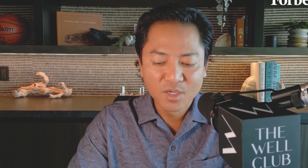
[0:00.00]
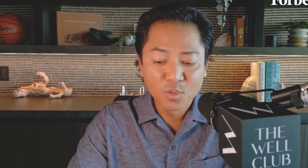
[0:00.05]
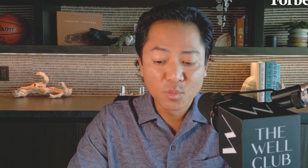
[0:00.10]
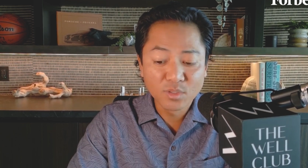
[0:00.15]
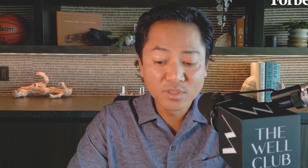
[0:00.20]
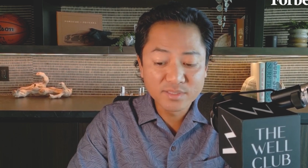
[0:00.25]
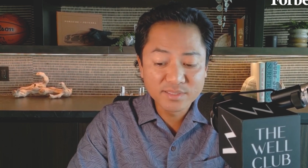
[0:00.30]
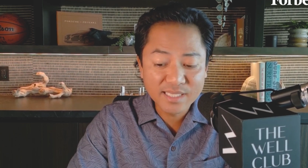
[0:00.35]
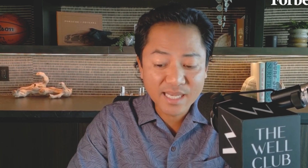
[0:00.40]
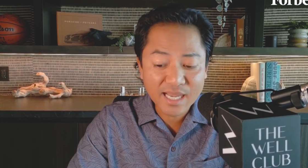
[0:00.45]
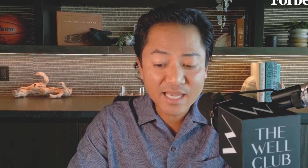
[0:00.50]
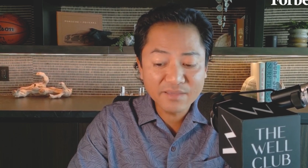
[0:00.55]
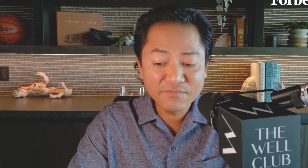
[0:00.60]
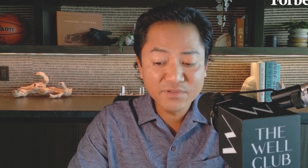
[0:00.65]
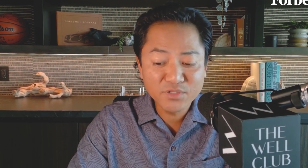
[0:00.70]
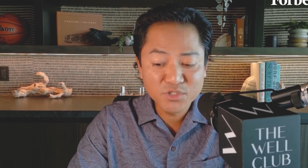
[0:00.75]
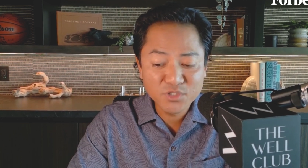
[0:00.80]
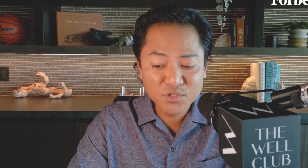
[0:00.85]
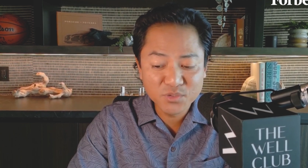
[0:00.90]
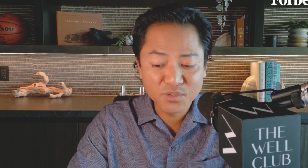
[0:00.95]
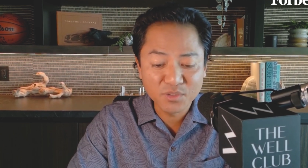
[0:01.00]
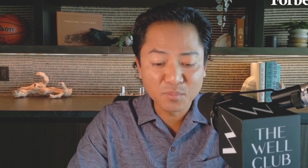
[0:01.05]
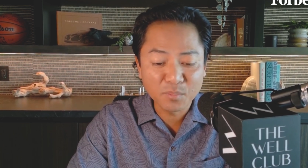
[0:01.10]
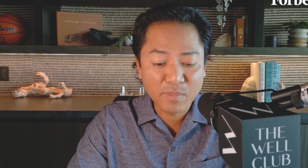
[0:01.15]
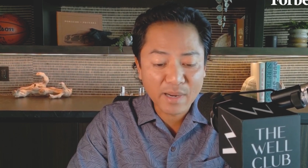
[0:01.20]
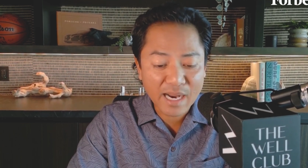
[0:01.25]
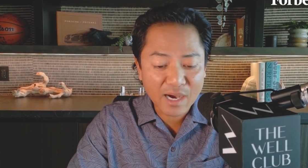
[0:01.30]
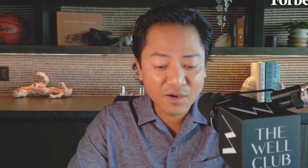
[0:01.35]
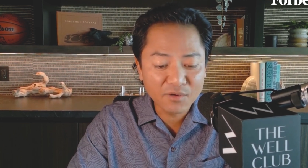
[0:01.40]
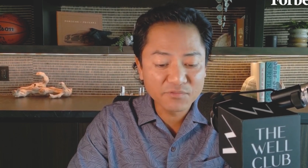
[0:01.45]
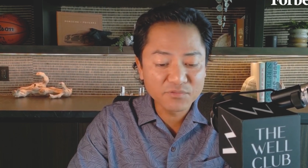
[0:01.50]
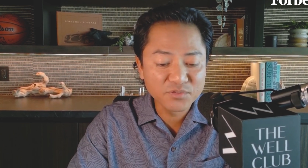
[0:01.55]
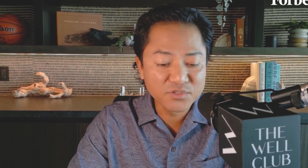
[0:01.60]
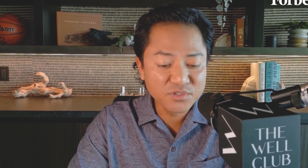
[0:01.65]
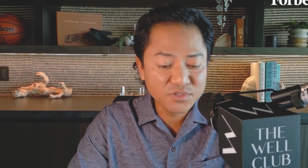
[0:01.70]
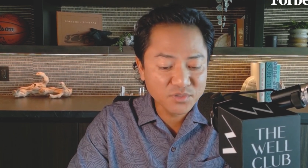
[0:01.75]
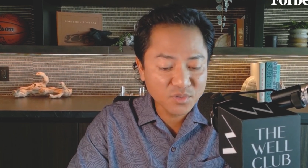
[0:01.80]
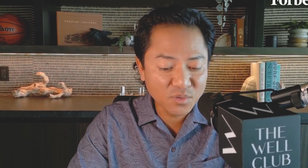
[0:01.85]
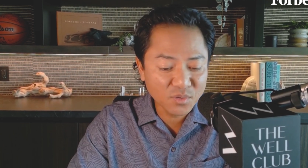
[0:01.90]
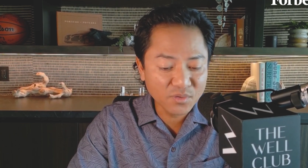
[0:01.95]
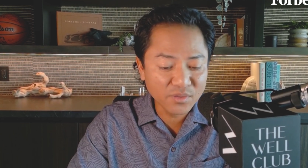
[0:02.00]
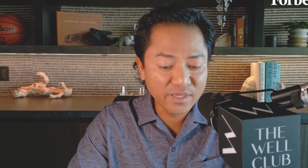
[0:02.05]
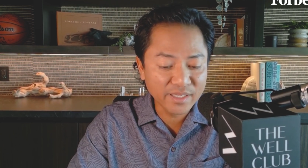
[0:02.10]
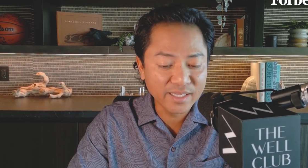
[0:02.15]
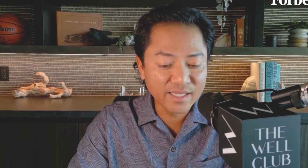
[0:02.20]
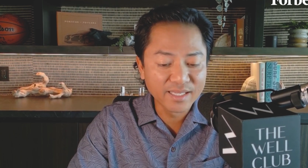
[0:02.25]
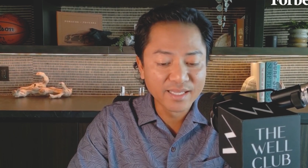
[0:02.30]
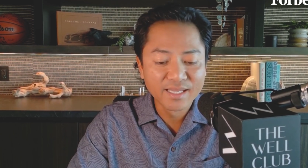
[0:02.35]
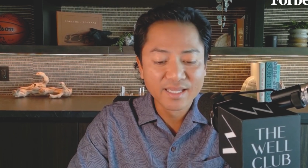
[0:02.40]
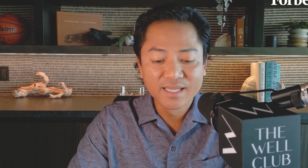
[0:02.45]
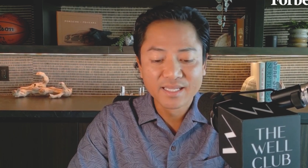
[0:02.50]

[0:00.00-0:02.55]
We'll dive into her powerful story,